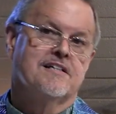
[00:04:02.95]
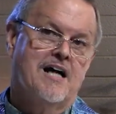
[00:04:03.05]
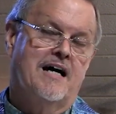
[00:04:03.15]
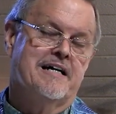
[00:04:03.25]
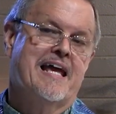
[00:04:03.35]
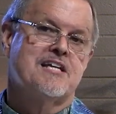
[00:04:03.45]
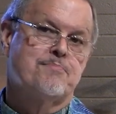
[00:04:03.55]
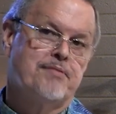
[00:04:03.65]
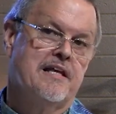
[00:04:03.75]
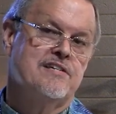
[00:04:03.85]
God has
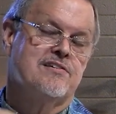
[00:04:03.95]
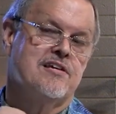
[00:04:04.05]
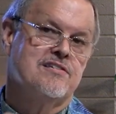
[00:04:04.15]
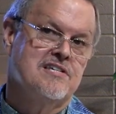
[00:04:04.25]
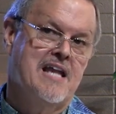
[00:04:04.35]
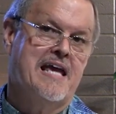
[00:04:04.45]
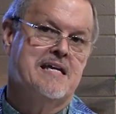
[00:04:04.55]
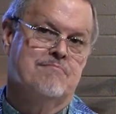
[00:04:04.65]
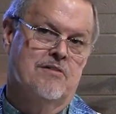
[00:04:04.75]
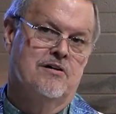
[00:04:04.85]
placed His
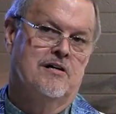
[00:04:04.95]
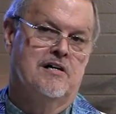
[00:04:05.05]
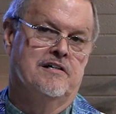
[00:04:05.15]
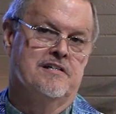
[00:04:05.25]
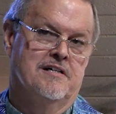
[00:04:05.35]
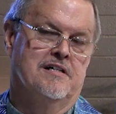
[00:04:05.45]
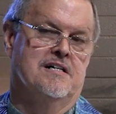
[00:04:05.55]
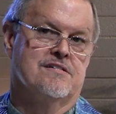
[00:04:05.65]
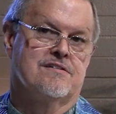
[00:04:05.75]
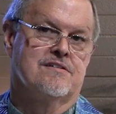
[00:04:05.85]
name on
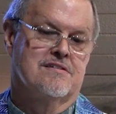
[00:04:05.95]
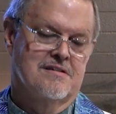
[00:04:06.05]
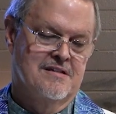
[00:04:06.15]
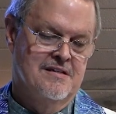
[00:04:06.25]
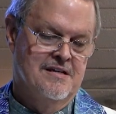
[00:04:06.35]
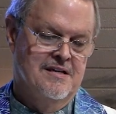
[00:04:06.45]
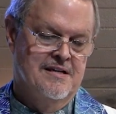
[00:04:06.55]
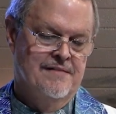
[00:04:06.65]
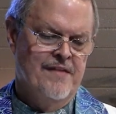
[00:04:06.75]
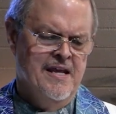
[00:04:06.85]
us.
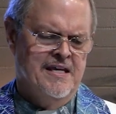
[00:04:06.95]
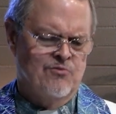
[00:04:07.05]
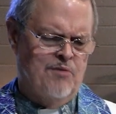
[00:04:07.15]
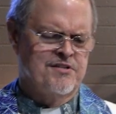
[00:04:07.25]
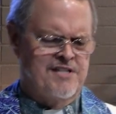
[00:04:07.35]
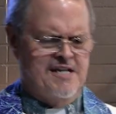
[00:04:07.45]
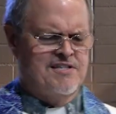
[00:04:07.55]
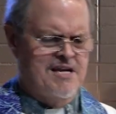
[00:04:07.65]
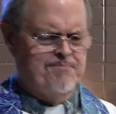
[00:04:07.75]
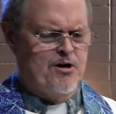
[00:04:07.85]
In Romans 8,
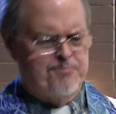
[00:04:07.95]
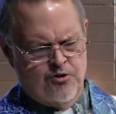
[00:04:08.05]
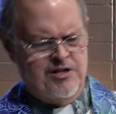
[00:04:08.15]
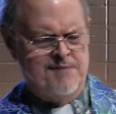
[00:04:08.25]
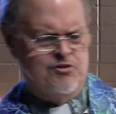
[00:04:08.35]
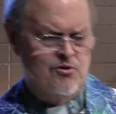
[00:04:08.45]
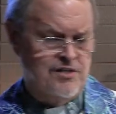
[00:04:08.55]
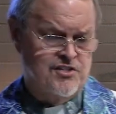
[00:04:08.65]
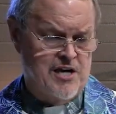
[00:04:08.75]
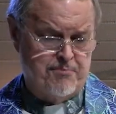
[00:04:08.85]
St. Paul proclaims, "Who
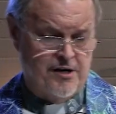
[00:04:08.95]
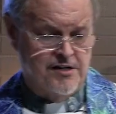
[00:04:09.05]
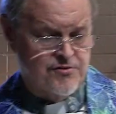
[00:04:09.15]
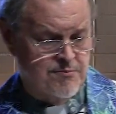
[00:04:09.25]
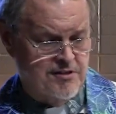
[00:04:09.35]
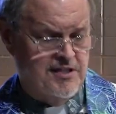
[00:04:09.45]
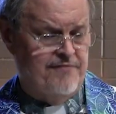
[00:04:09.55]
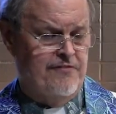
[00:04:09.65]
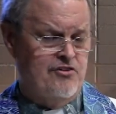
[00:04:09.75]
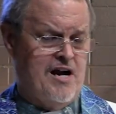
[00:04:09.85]
can separate us from the
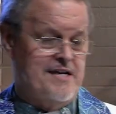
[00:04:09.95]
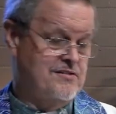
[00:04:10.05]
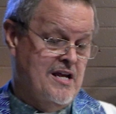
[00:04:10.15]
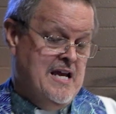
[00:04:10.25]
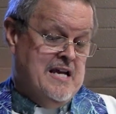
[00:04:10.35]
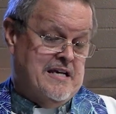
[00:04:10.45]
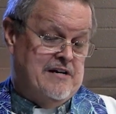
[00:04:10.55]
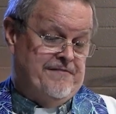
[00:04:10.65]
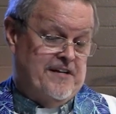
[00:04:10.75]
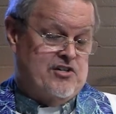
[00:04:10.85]
love of Christ? Can
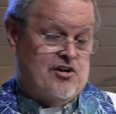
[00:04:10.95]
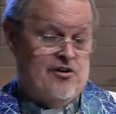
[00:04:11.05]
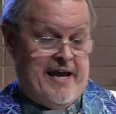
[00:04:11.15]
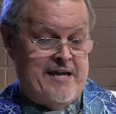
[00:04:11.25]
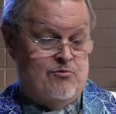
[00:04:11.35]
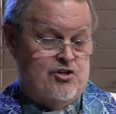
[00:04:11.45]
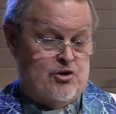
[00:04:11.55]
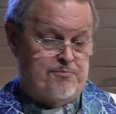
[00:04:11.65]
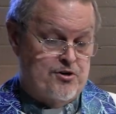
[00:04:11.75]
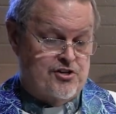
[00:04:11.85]
affliction or anguish
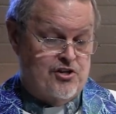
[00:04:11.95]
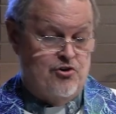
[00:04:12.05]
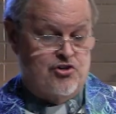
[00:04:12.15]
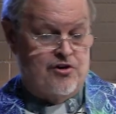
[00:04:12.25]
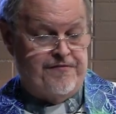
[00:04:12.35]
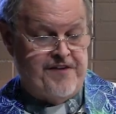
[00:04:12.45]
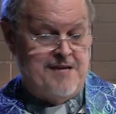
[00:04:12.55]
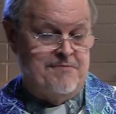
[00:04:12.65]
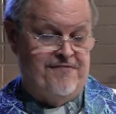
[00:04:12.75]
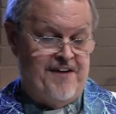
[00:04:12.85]
or persecution or
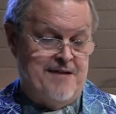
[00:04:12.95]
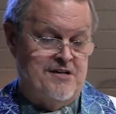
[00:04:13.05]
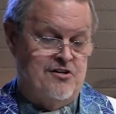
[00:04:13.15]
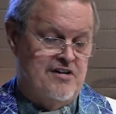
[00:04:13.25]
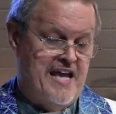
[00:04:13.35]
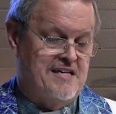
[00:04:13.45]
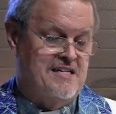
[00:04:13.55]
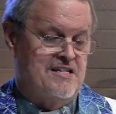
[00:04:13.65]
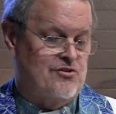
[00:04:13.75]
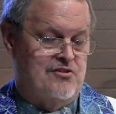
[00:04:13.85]
famine or
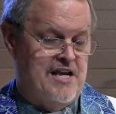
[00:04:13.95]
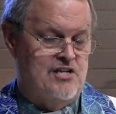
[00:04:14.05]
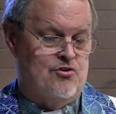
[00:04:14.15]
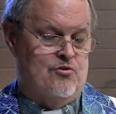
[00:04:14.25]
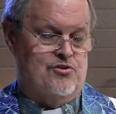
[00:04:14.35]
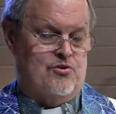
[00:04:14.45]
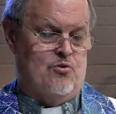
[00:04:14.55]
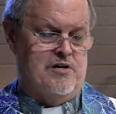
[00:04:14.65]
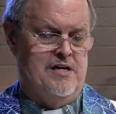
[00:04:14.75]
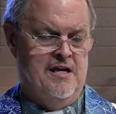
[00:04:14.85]
nakedness or danger or
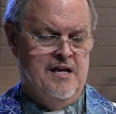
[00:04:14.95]
sword?